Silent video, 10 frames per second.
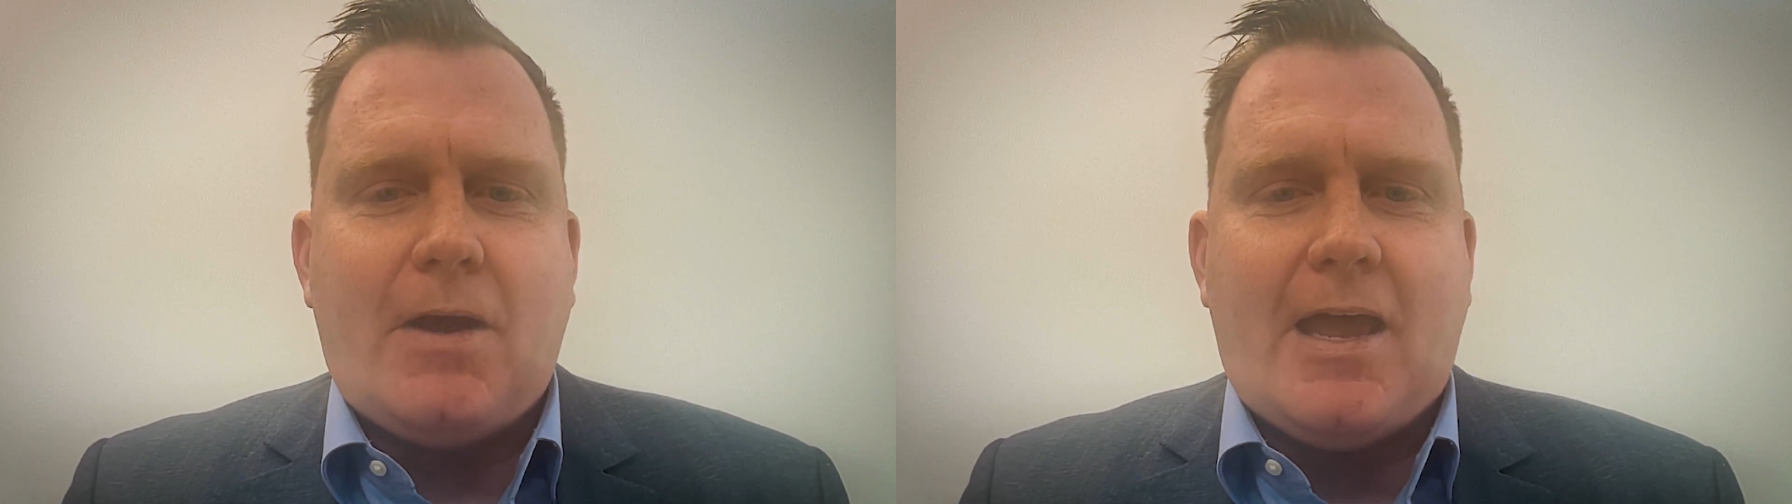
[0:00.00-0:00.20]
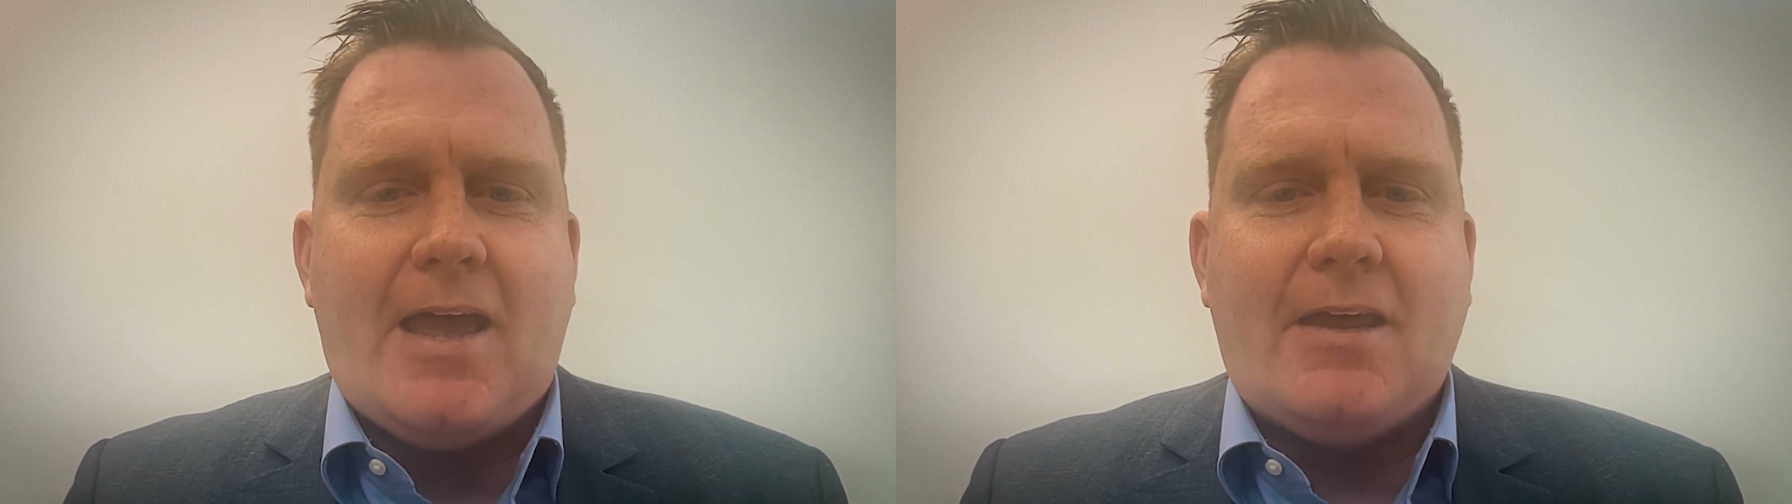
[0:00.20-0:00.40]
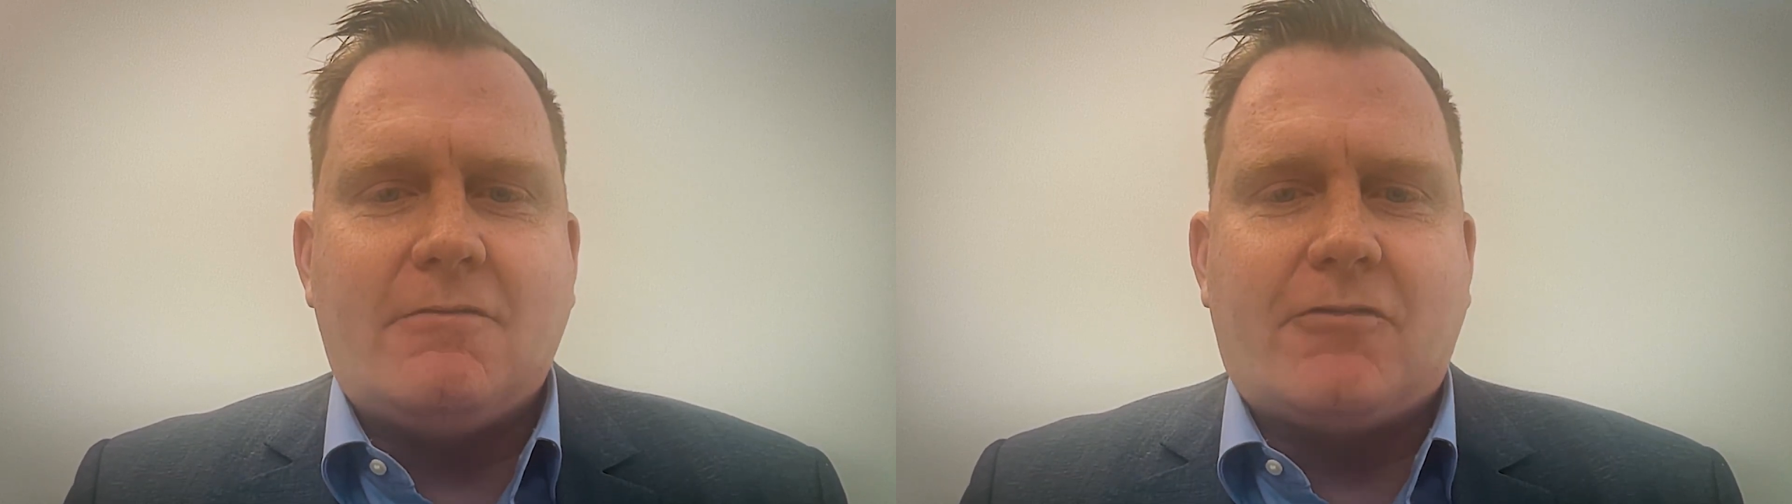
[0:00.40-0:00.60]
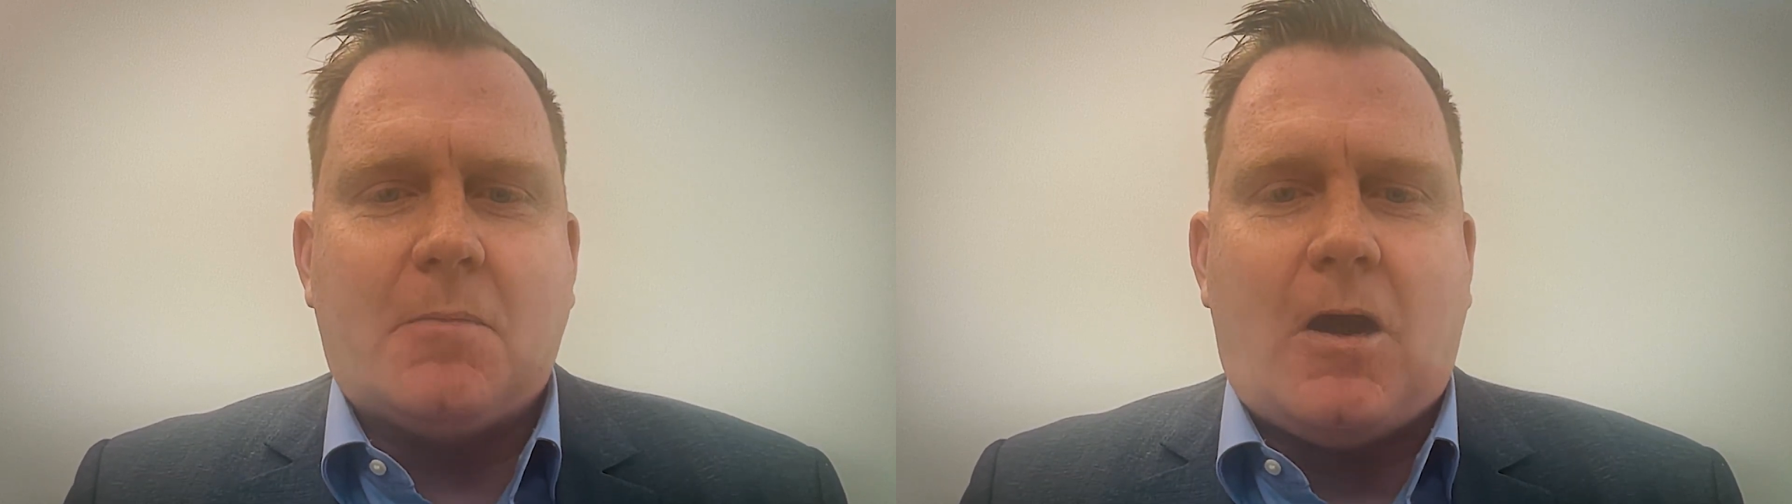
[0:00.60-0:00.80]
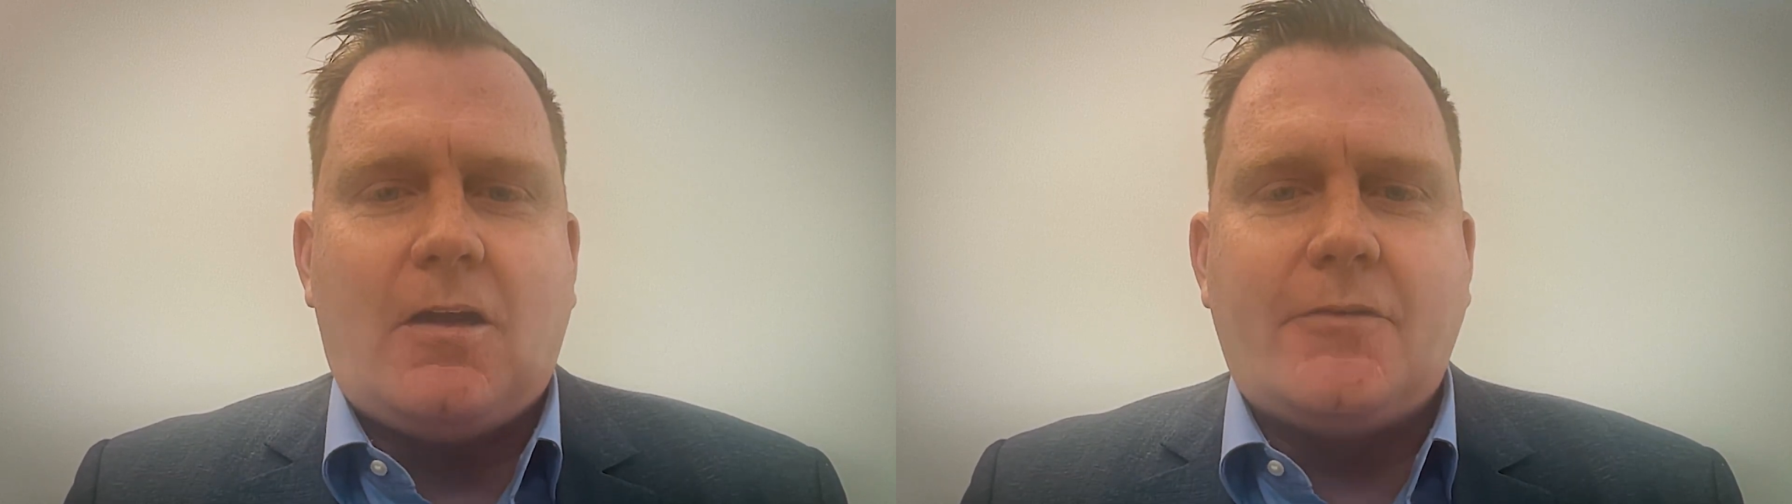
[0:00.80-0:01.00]
and
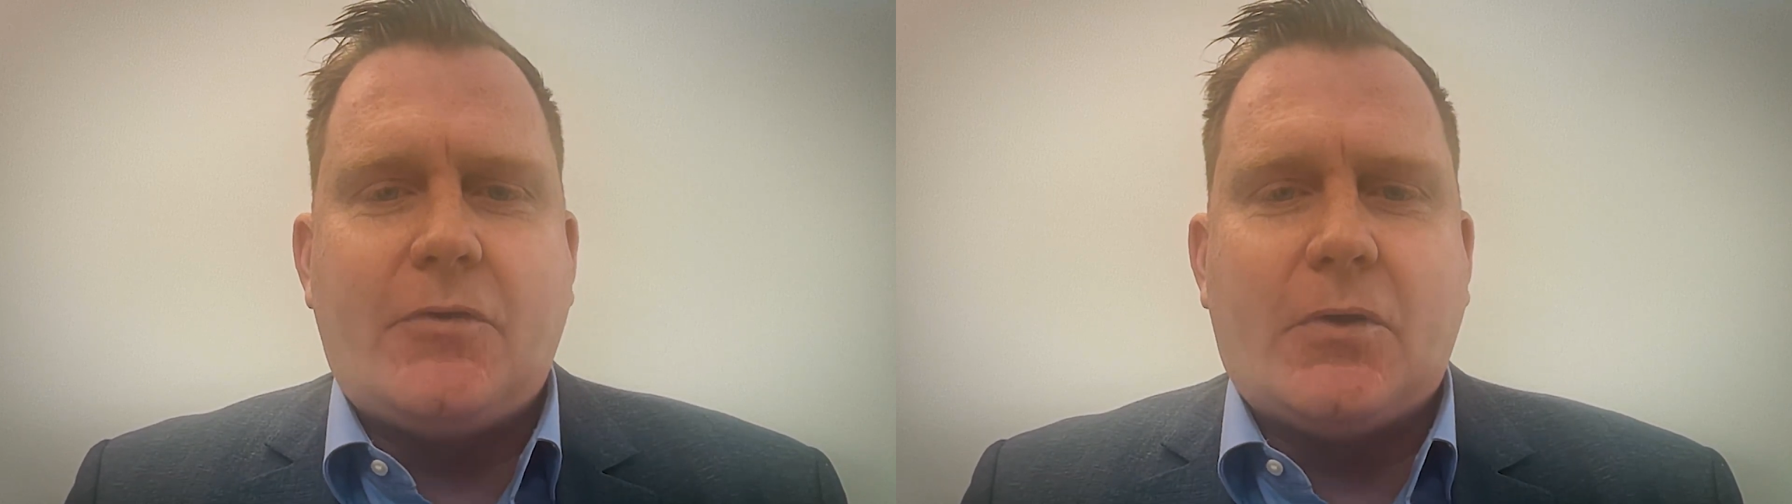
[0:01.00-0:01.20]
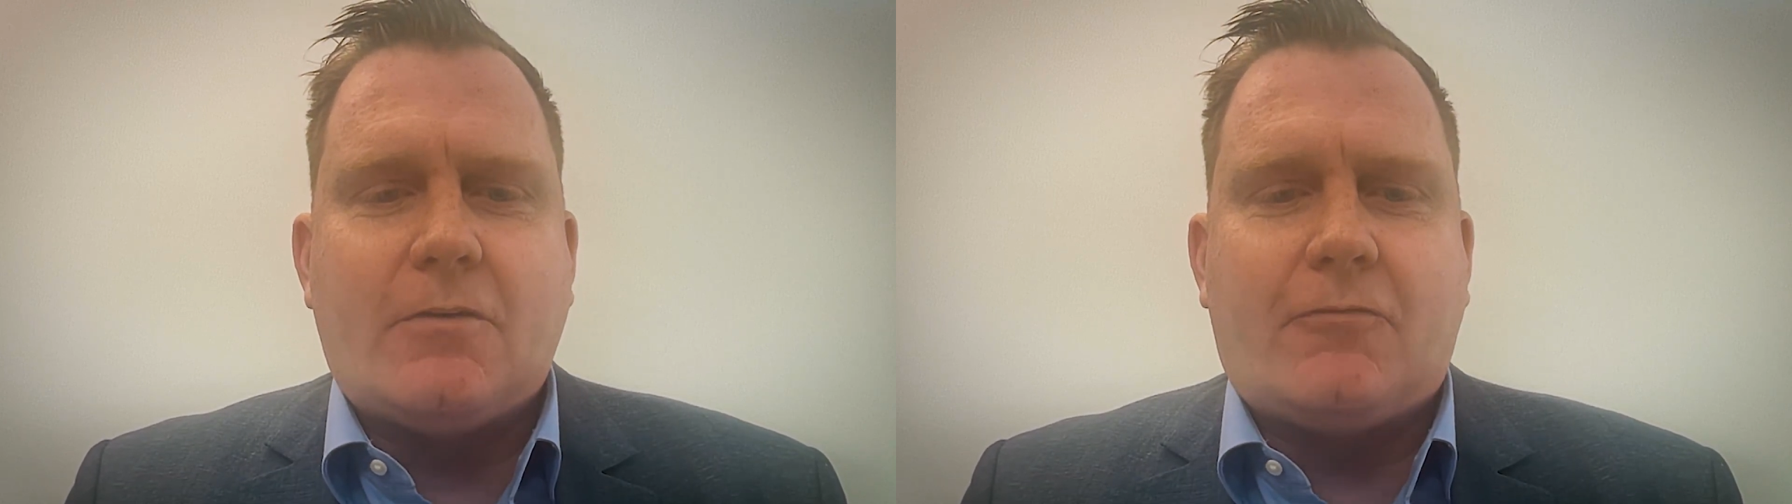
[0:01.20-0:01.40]
from all of your